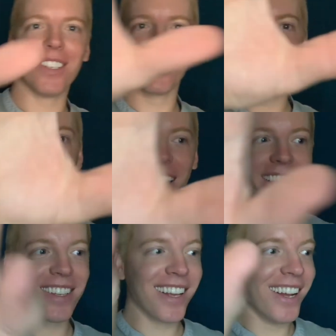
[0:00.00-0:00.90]
were like,
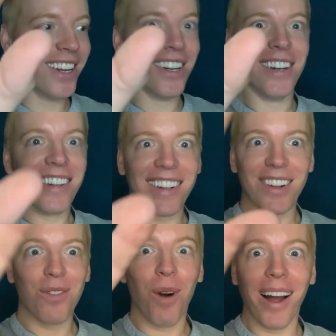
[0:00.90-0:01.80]

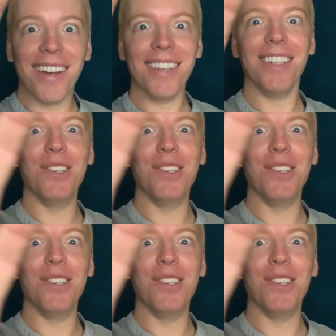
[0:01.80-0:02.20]
why didn't you